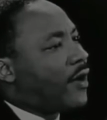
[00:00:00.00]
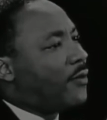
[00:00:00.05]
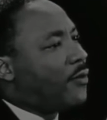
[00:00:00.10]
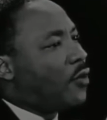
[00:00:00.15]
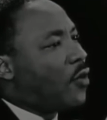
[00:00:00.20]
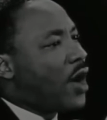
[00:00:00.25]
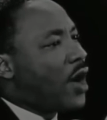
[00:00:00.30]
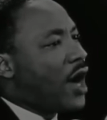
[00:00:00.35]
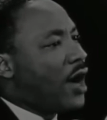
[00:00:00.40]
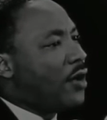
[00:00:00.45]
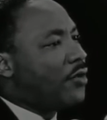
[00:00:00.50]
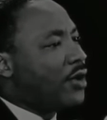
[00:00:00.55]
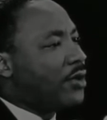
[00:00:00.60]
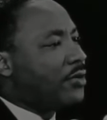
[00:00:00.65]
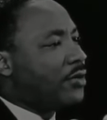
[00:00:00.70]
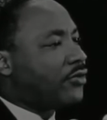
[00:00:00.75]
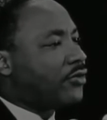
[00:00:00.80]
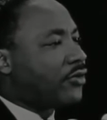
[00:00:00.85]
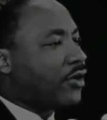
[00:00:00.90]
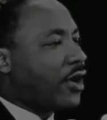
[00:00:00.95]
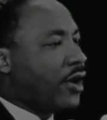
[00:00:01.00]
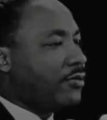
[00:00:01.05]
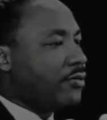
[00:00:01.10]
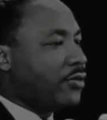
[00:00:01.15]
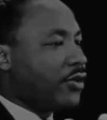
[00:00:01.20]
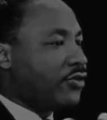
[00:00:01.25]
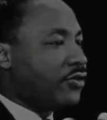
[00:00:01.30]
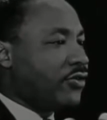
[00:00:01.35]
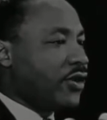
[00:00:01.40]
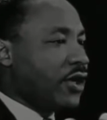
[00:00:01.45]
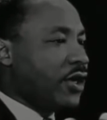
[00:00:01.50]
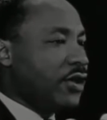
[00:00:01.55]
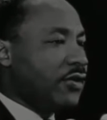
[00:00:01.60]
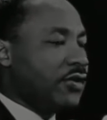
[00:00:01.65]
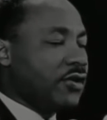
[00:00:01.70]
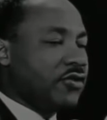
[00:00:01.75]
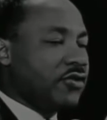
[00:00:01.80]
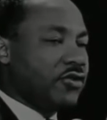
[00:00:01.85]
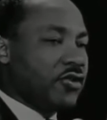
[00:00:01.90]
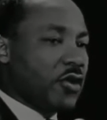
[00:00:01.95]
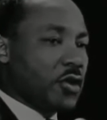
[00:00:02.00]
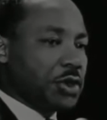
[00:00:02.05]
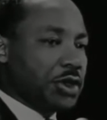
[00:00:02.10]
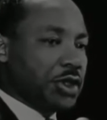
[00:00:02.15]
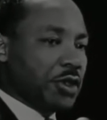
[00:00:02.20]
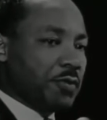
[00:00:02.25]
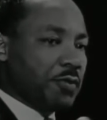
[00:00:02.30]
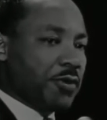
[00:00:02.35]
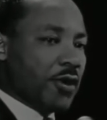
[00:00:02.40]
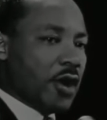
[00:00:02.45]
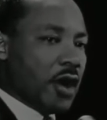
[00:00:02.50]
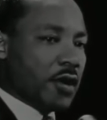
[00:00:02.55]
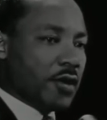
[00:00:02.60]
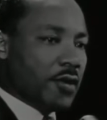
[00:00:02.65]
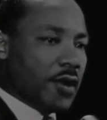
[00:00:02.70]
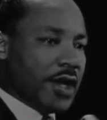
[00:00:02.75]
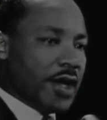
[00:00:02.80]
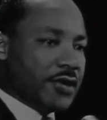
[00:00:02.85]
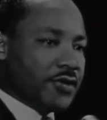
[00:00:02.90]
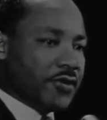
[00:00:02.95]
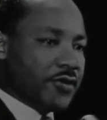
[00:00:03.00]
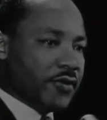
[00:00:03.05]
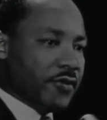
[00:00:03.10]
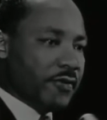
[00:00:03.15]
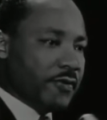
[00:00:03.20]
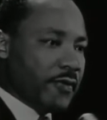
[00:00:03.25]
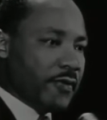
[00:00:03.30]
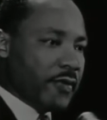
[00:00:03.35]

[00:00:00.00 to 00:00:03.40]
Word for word: Somewhere we must come to see that social progress